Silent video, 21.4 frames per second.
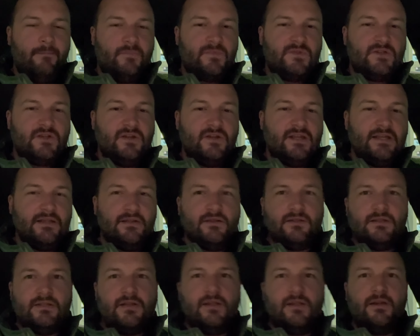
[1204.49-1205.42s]
to the
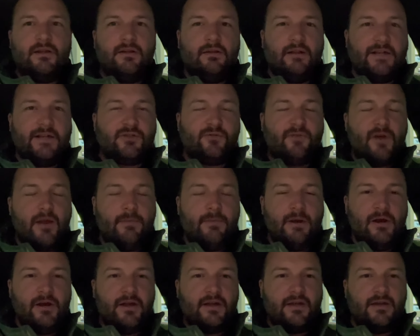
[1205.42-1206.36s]
to the Electrify
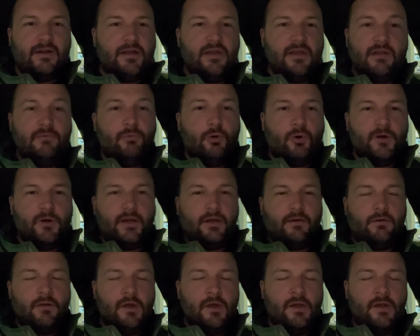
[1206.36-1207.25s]
America in the morning.